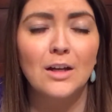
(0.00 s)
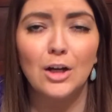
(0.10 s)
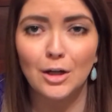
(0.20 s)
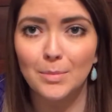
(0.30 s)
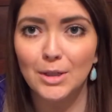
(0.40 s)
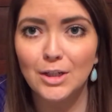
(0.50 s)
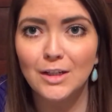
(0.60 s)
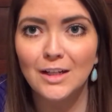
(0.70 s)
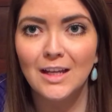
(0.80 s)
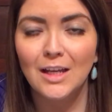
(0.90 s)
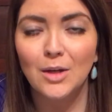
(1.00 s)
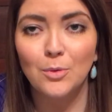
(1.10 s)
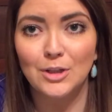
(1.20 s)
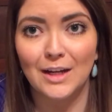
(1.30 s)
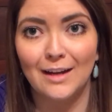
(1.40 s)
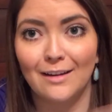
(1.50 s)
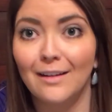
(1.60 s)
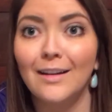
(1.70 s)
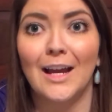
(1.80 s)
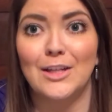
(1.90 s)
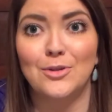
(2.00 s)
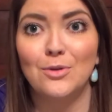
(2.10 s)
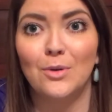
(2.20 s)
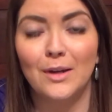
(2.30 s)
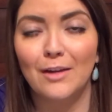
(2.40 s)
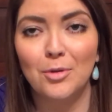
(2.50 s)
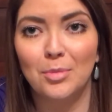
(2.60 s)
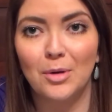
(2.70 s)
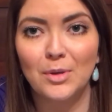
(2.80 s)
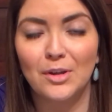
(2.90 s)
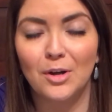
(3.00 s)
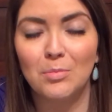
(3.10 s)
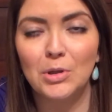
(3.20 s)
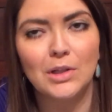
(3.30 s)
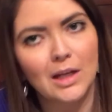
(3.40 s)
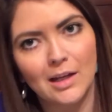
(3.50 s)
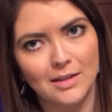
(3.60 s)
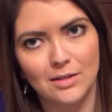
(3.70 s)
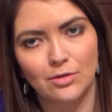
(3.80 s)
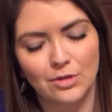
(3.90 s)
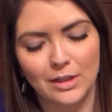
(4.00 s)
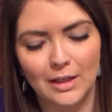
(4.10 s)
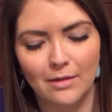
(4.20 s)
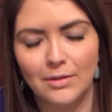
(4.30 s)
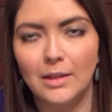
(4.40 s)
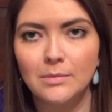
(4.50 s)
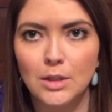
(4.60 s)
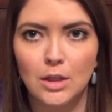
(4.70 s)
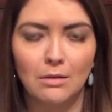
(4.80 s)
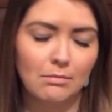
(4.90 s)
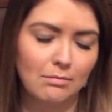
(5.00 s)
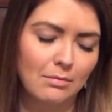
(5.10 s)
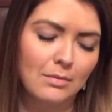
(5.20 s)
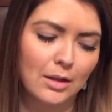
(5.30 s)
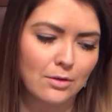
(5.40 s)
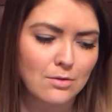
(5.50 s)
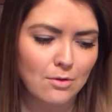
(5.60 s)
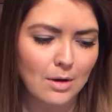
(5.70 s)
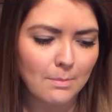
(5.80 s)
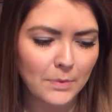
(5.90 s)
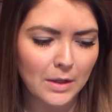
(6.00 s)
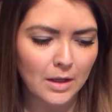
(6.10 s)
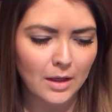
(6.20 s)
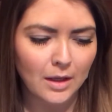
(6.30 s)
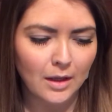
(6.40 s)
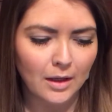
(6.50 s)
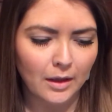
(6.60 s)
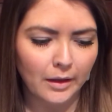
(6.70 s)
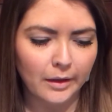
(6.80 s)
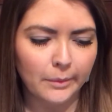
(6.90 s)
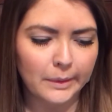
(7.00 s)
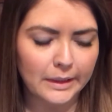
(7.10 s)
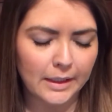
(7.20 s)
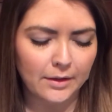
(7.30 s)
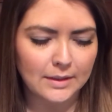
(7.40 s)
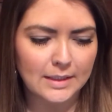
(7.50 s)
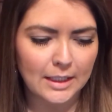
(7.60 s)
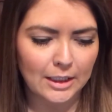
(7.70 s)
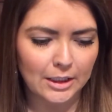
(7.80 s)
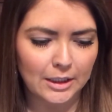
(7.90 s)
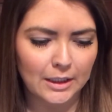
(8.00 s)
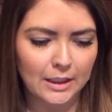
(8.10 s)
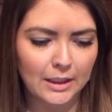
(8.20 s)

heartburn, which as you know, I have a problem with heartburn, yet I still drink caffeine. So another screw up. What else here?